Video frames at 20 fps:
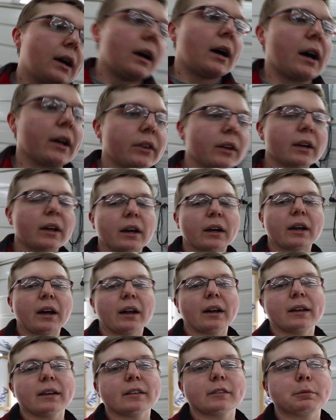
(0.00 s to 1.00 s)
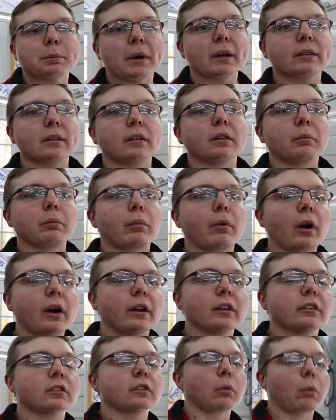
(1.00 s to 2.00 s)
I think I kind of expected the
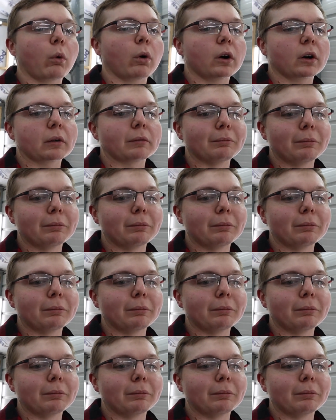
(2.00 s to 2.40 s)
brakes to work